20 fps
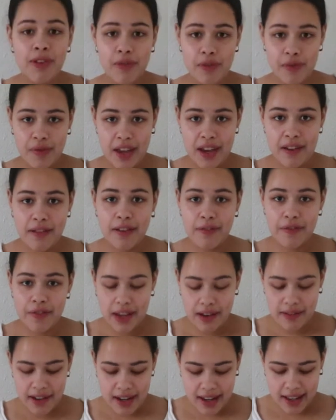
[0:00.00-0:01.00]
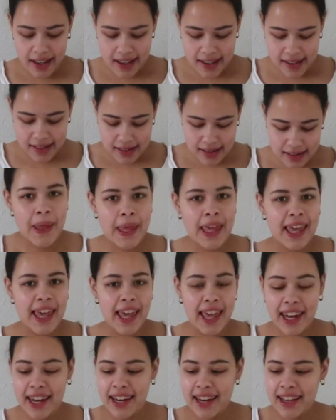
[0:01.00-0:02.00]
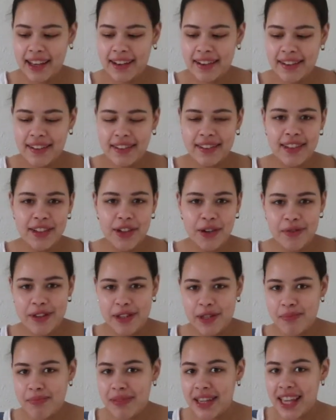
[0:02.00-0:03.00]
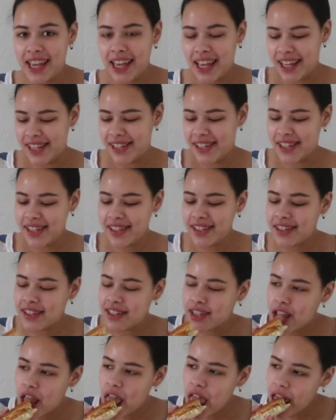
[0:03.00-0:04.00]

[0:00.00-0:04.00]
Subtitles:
Very, very nice. And now the crispy edges.